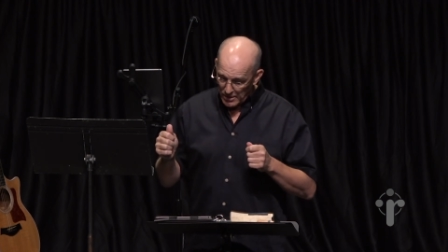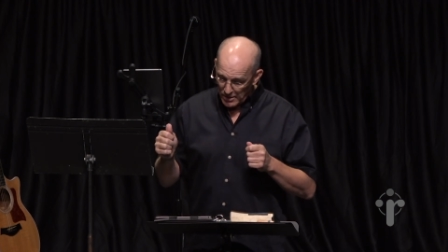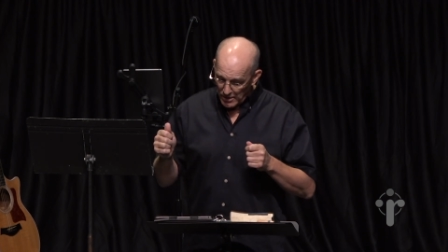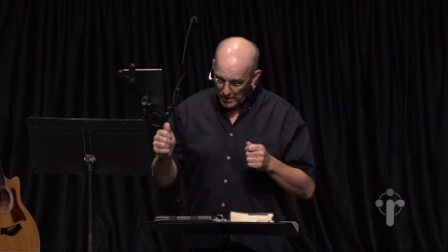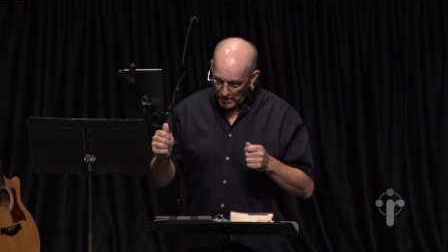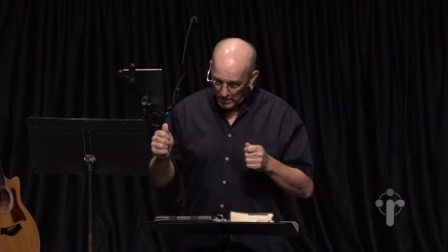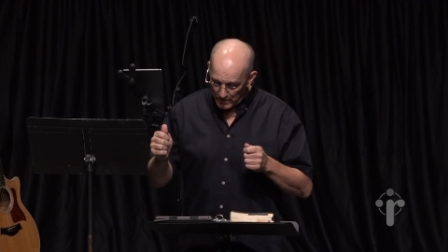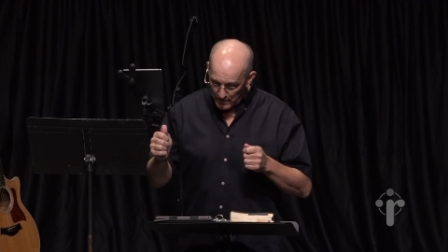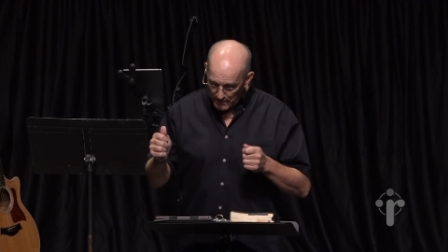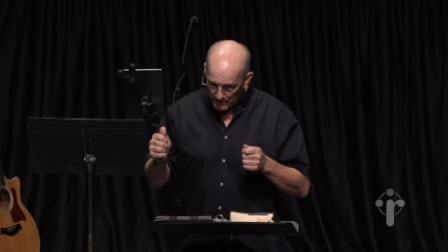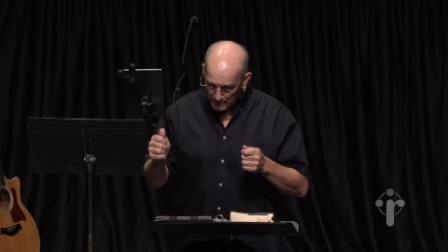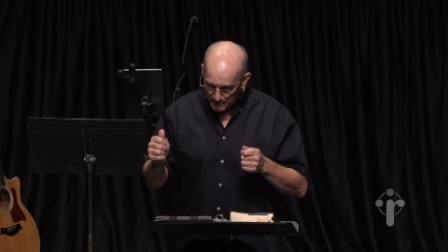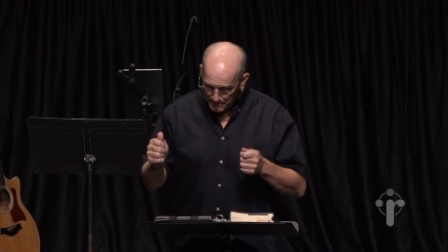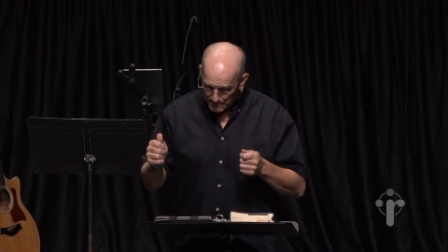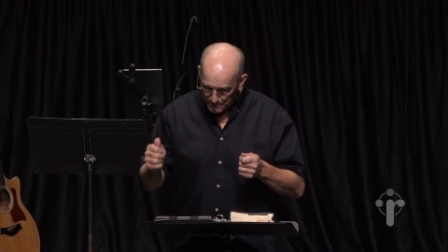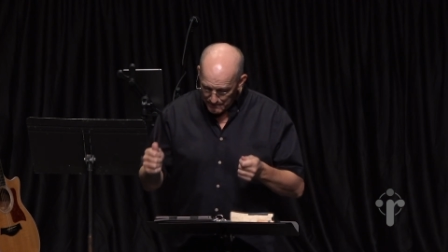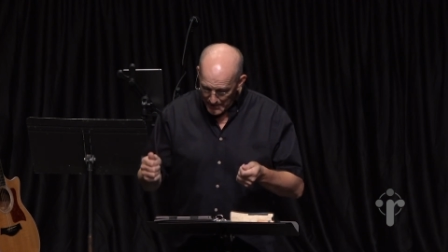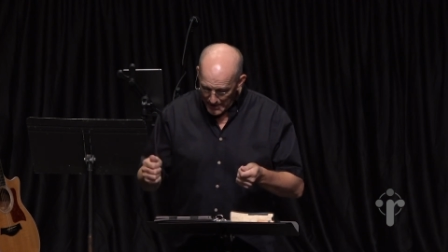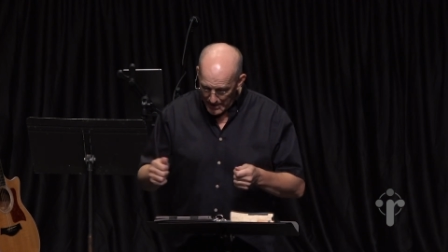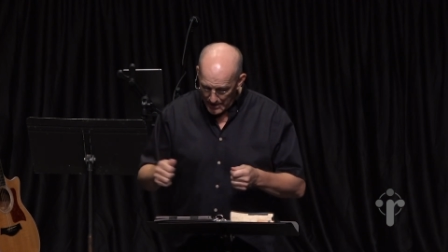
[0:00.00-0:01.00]
on
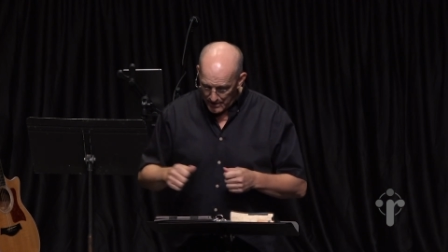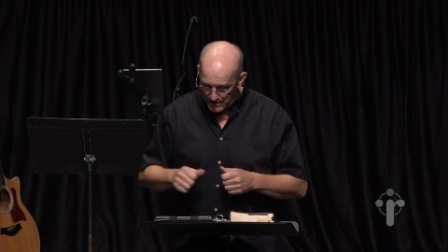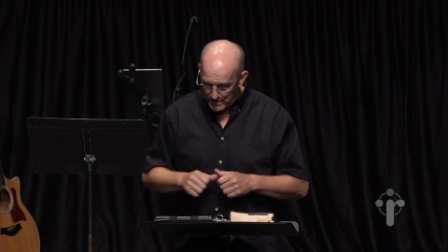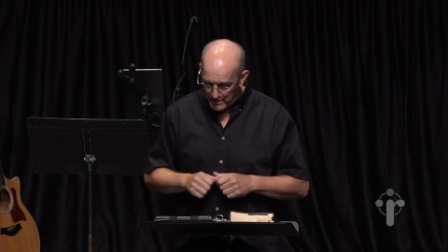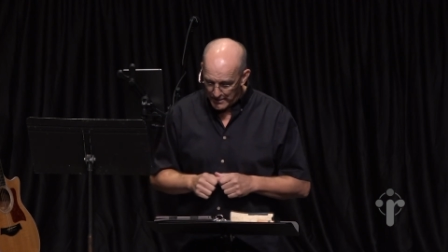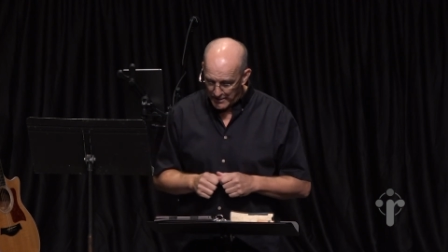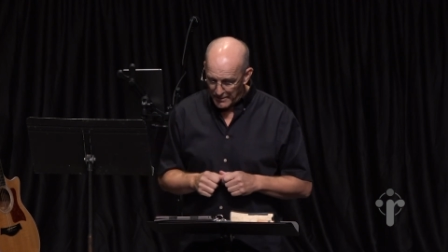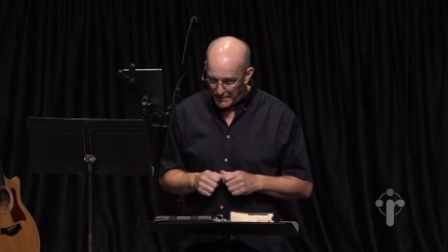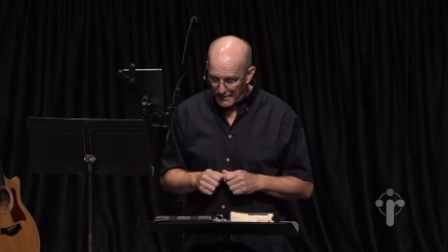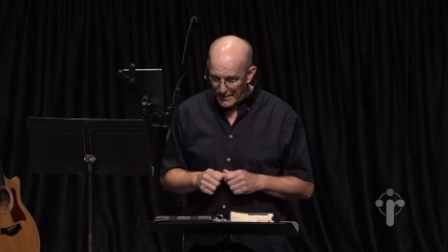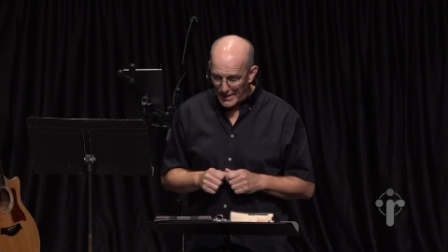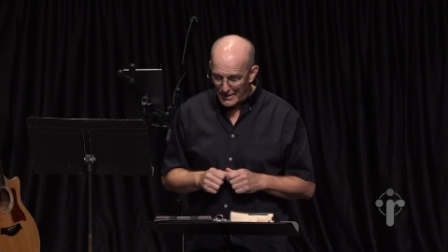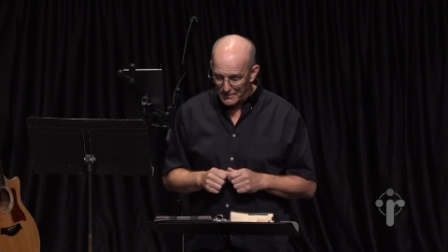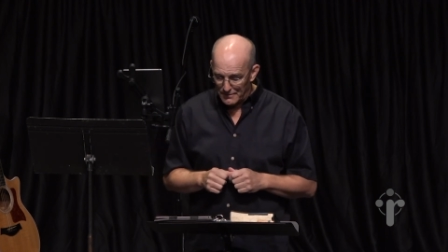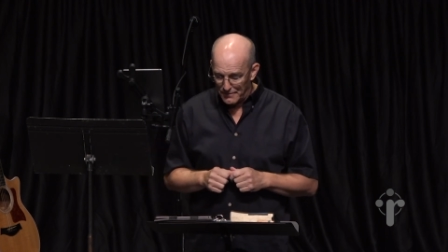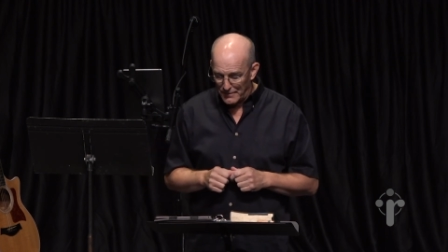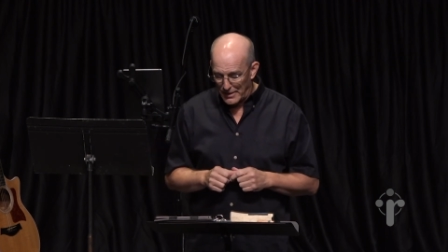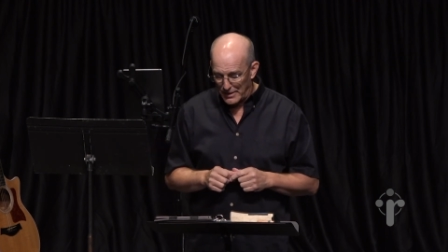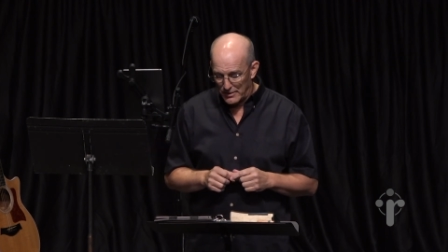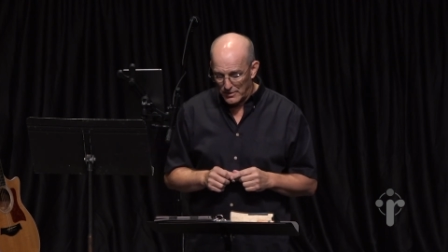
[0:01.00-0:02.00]
faith
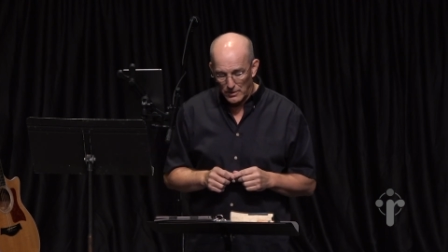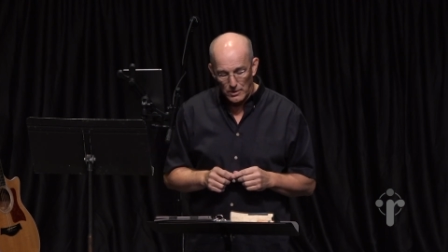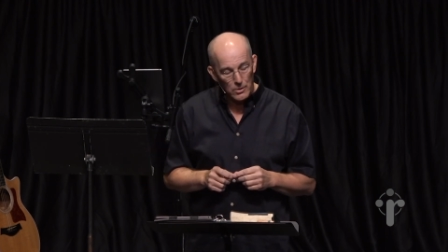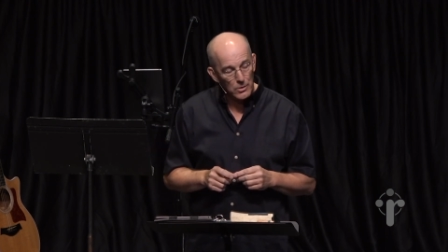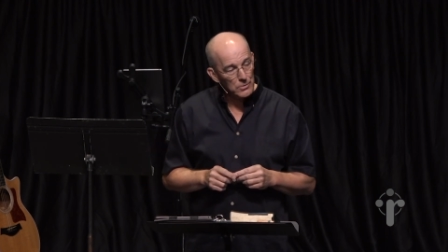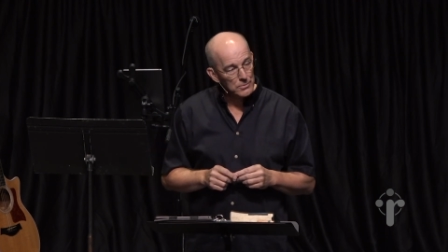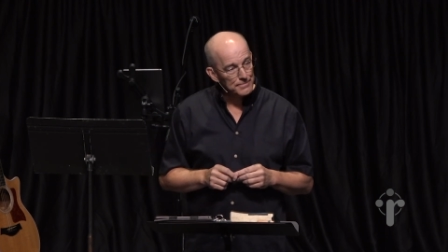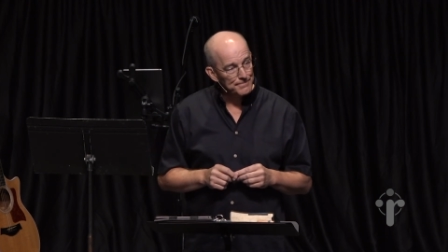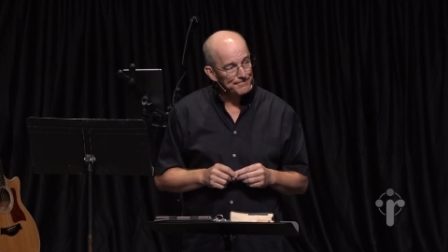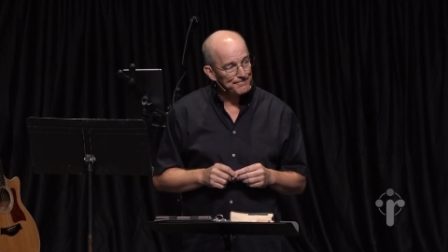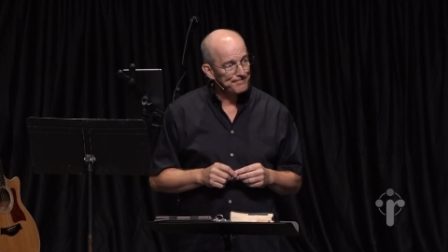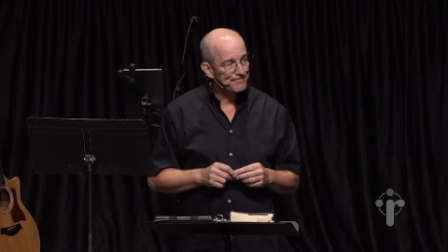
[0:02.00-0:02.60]
and faith alone.